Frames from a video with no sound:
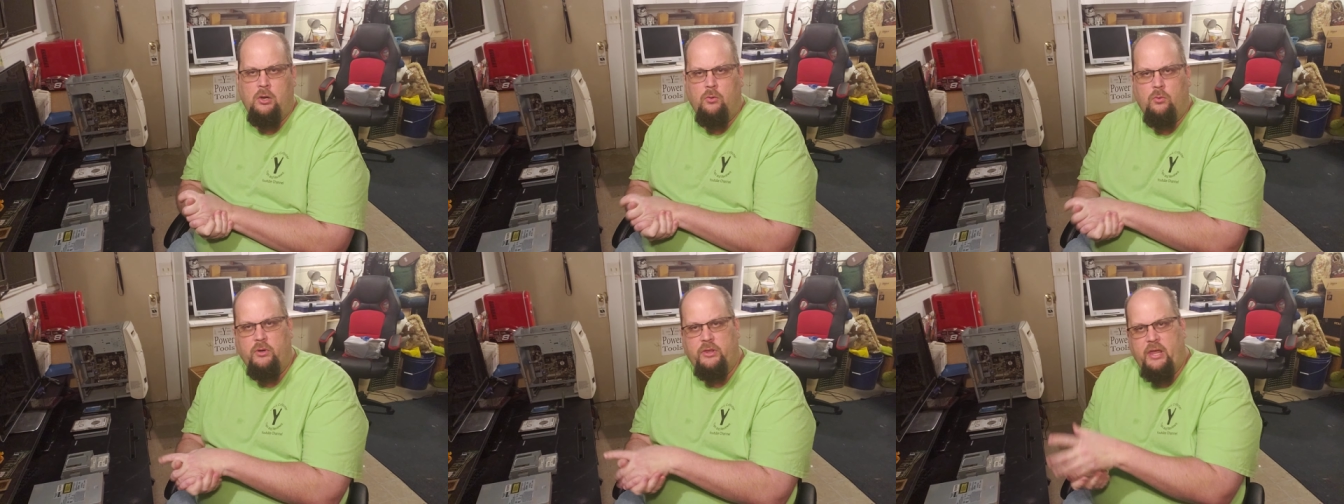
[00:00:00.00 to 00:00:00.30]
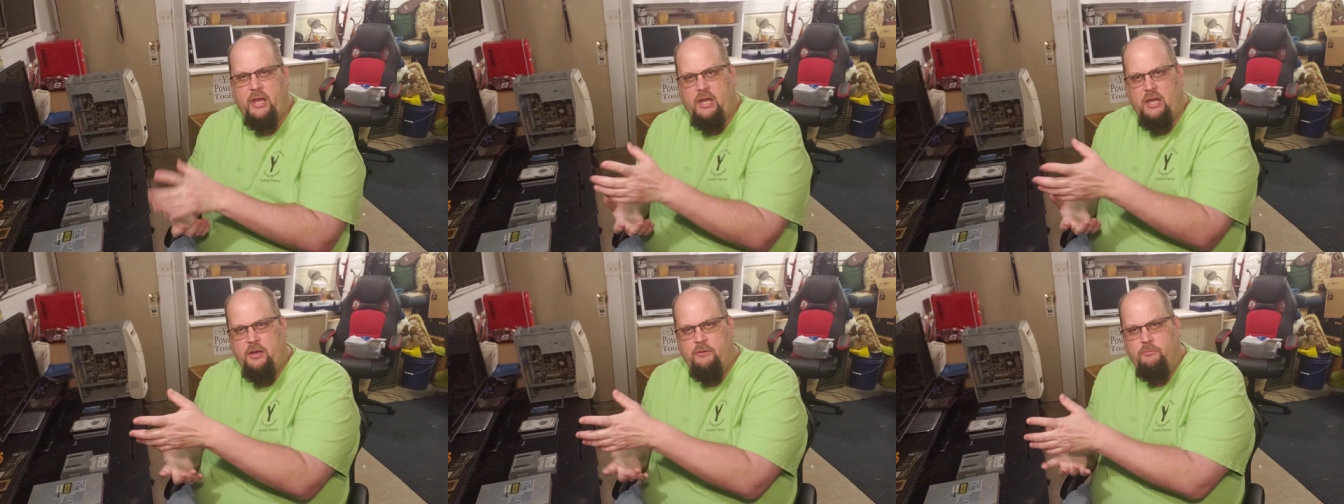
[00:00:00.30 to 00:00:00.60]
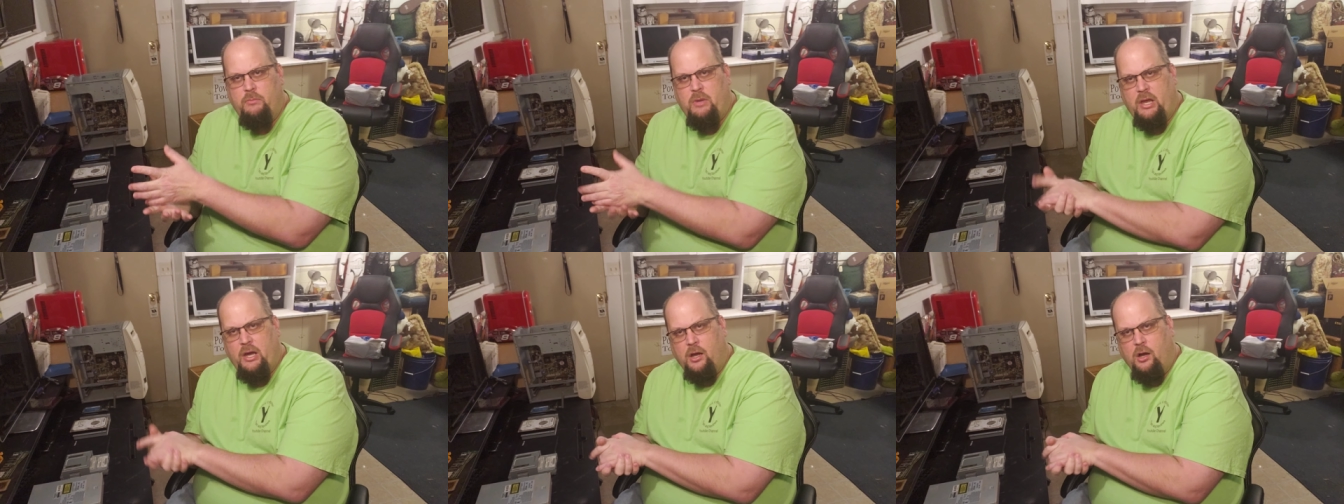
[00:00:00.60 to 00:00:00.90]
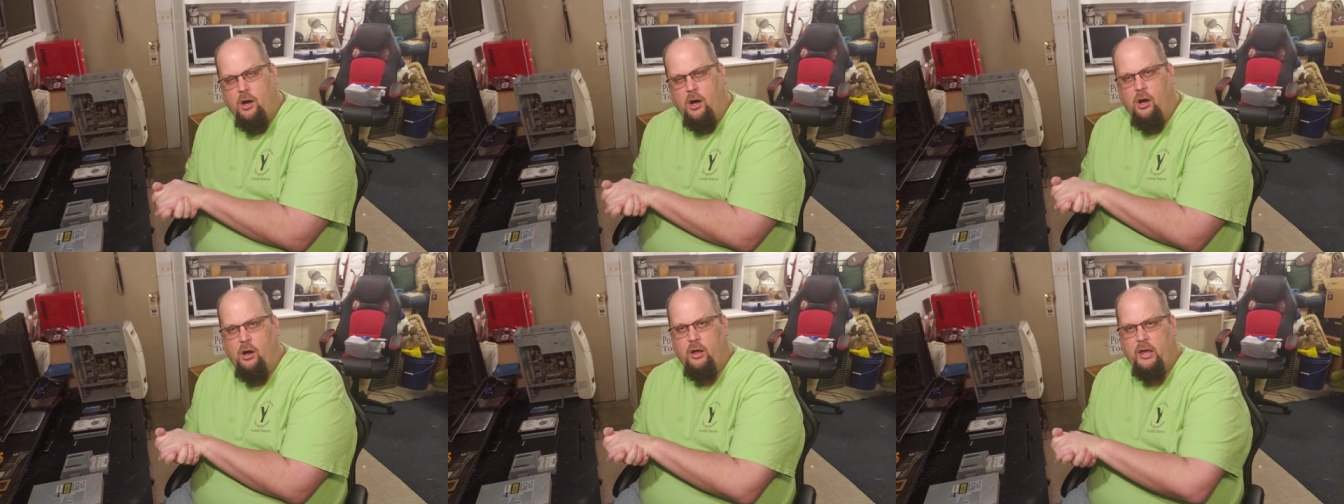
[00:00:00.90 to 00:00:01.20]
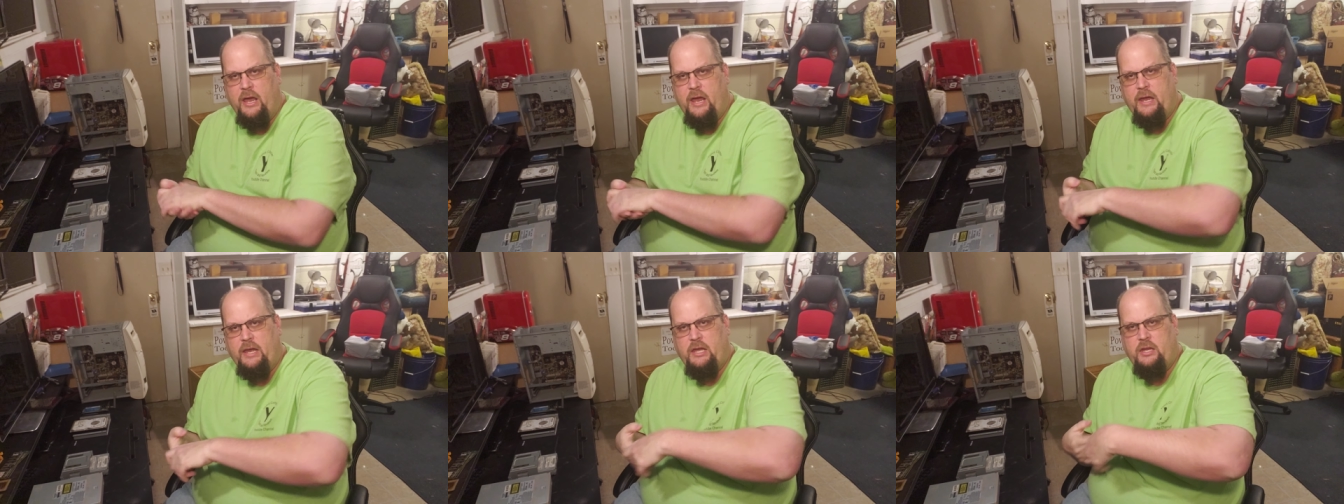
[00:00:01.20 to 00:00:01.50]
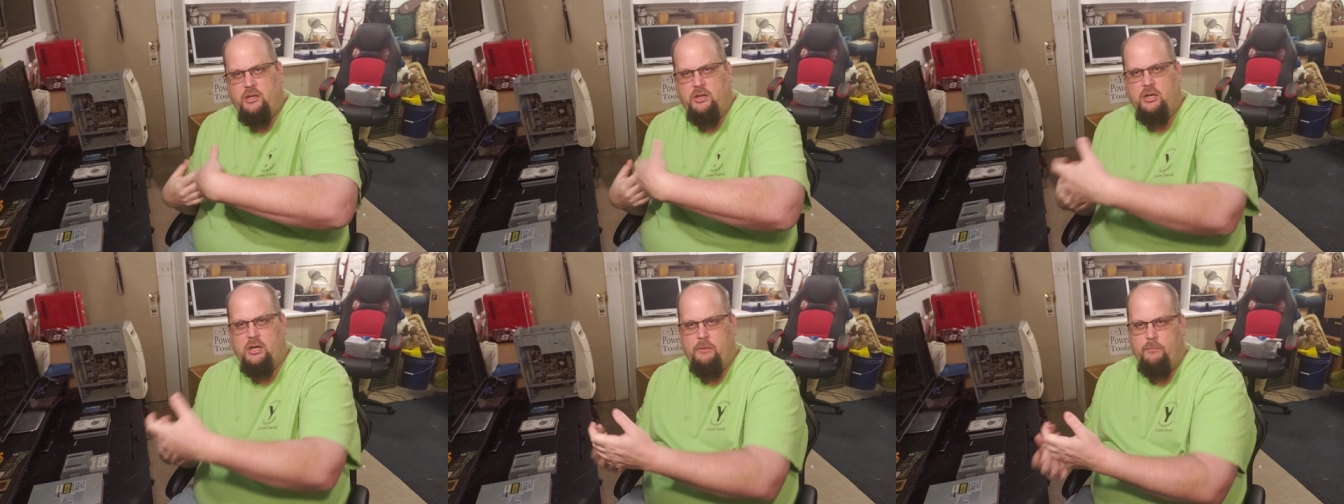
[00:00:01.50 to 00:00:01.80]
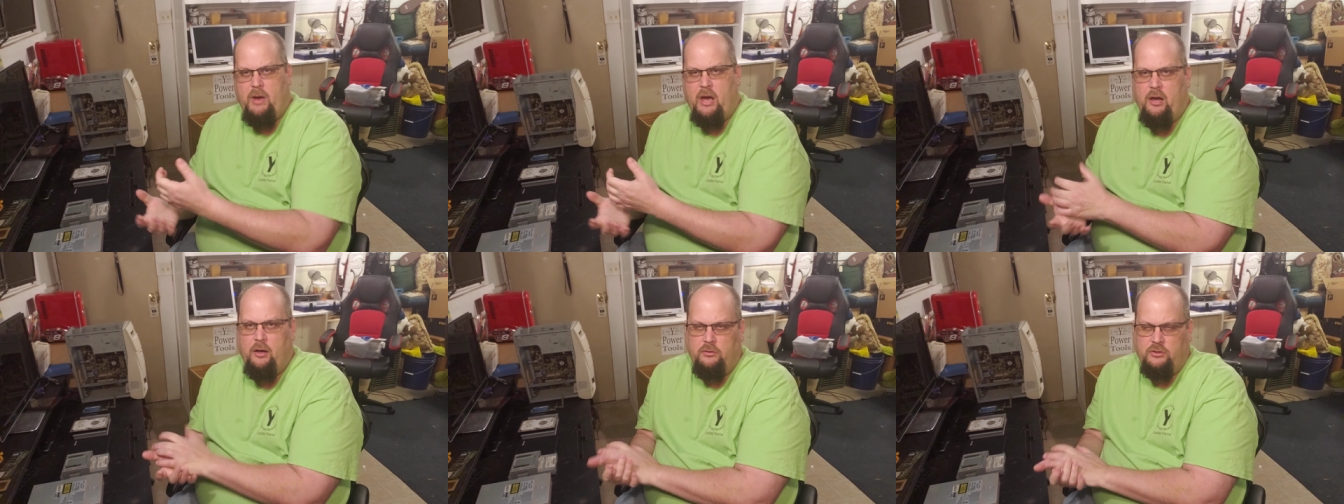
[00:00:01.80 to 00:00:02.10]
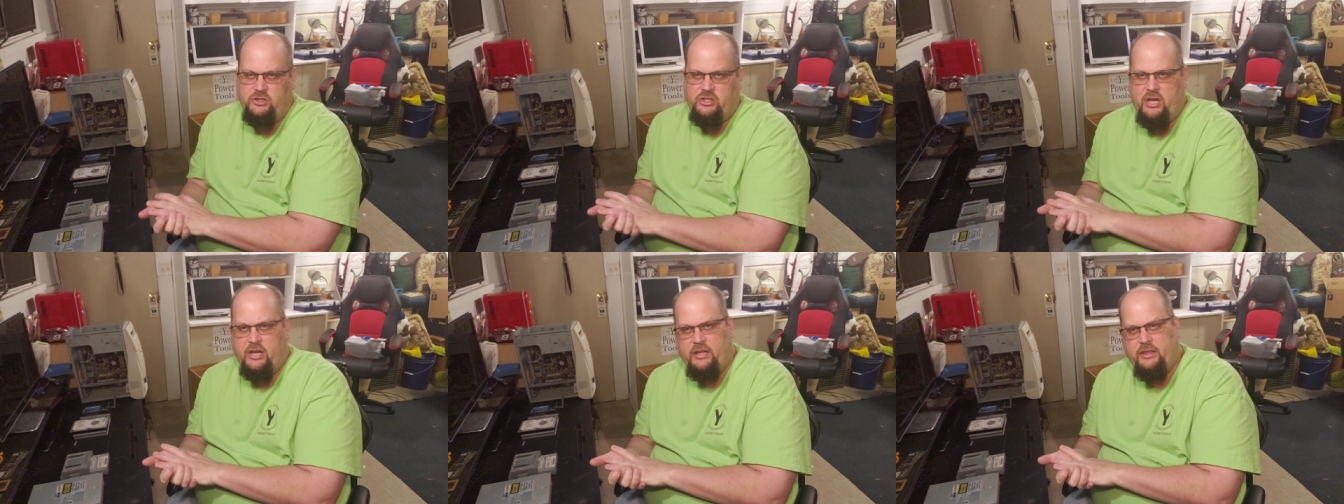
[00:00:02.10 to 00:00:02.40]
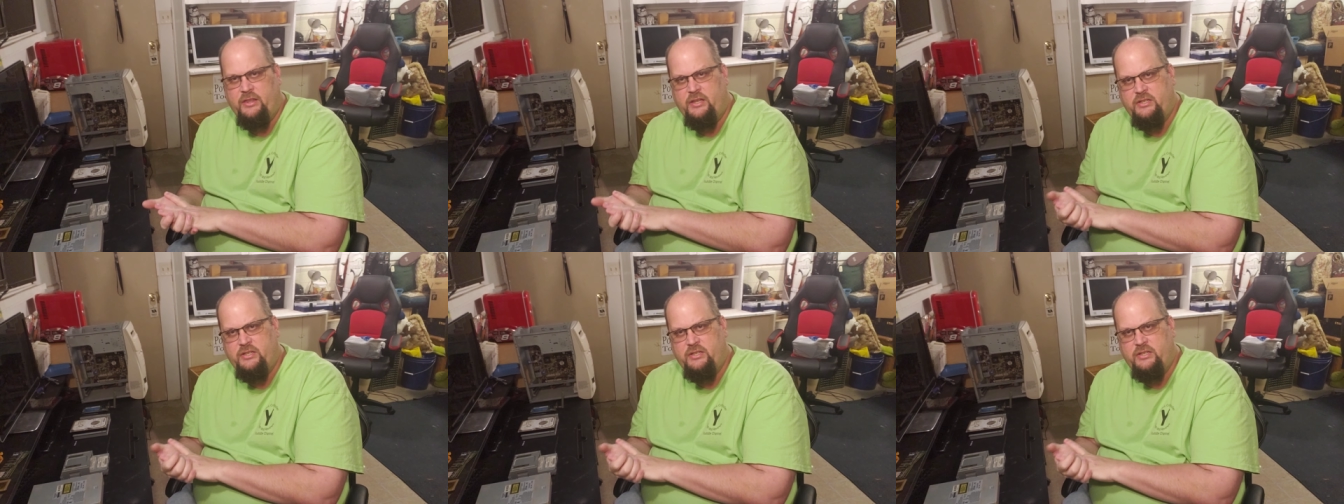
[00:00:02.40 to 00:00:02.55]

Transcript: where they give me a call, hey, can you come out and check